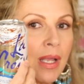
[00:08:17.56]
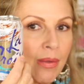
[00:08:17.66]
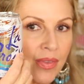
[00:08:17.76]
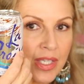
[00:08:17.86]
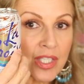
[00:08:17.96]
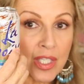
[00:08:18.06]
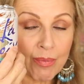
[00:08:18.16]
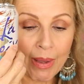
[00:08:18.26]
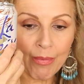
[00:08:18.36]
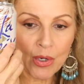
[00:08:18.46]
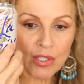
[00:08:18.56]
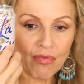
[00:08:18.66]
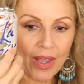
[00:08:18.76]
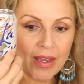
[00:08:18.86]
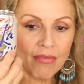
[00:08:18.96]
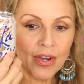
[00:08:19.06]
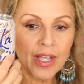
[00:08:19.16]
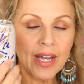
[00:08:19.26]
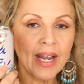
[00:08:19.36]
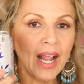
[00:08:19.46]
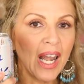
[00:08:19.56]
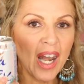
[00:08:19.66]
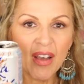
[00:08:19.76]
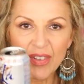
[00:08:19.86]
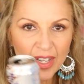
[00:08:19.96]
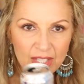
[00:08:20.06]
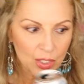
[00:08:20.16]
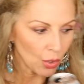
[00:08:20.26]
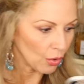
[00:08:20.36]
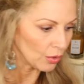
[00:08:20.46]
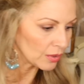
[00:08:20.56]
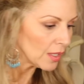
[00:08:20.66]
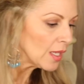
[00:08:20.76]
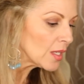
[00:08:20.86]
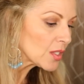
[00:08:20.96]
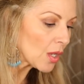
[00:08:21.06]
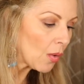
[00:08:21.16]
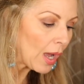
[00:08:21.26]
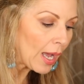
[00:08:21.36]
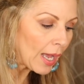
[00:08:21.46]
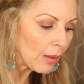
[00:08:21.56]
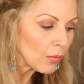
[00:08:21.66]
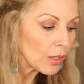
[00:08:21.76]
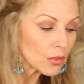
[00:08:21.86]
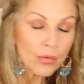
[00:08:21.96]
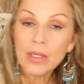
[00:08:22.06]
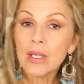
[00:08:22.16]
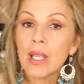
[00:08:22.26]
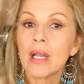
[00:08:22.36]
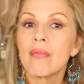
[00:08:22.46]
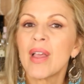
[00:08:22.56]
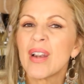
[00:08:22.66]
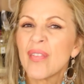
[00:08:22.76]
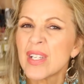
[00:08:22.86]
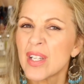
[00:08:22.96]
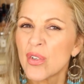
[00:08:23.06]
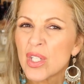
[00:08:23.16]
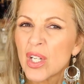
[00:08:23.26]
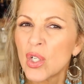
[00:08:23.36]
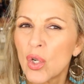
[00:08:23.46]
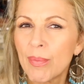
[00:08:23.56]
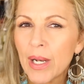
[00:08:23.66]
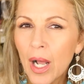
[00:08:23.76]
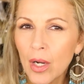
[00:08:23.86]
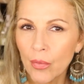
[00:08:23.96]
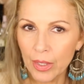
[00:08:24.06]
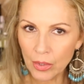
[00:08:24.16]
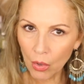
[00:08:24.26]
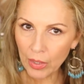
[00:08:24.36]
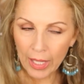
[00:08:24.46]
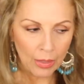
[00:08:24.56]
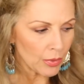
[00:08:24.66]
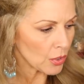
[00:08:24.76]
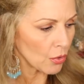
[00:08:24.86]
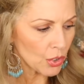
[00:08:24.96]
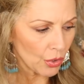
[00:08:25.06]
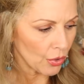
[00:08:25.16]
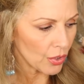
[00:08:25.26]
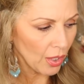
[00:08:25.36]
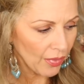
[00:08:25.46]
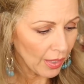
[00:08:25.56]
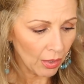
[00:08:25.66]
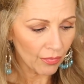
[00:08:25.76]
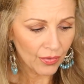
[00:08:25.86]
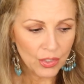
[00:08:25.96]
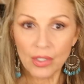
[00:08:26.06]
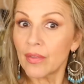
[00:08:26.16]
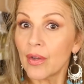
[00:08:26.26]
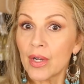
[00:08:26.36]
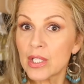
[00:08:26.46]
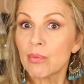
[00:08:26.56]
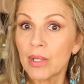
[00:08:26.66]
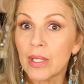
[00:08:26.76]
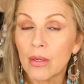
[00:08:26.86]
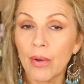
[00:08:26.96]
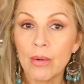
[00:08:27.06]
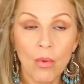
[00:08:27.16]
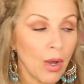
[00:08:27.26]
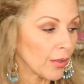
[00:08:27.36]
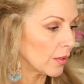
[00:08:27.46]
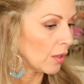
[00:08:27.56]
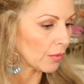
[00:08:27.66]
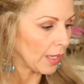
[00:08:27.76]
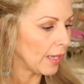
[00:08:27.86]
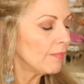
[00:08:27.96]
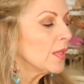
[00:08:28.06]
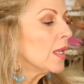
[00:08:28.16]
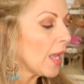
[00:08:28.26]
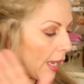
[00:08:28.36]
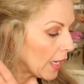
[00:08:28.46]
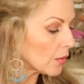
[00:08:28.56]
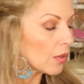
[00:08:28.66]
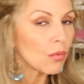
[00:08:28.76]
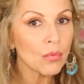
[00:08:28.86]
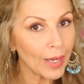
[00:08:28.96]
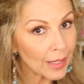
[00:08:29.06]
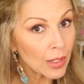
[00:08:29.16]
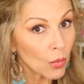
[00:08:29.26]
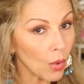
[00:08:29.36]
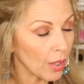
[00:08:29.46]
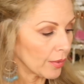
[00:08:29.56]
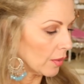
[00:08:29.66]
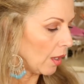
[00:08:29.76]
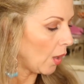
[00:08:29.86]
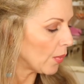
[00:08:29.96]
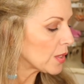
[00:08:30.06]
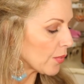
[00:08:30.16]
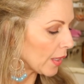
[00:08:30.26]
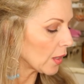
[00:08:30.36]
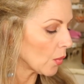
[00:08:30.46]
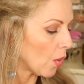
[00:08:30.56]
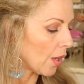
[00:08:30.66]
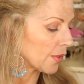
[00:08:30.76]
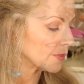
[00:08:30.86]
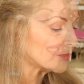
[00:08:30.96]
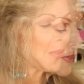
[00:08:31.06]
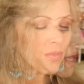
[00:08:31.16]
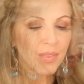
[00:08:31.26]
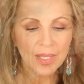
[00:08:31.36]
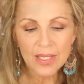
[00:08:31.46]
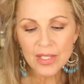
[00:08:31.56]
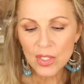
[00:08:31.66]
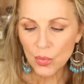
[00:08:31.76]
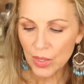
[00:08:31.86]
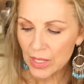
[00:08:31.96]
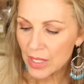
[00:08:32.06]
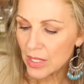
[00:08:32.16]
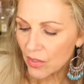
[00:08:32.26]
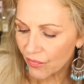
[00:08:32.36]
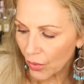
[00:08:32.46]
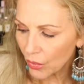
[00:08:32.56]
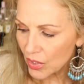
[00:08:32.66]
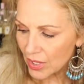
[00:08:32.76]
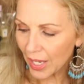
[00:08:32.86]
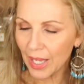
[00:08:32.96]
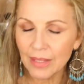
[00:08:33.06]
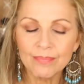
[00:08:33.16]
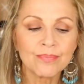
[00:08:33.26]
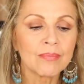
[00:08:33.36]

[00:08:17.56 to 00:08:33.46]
This is my most favorite and I love it ice cold. So I will drink a can of that if I start to get a little bit hungry. No calories, no sugar, nothing artificial in there. It's really a great water, okay? And regular water, always regular water. Another thing is we need to focus on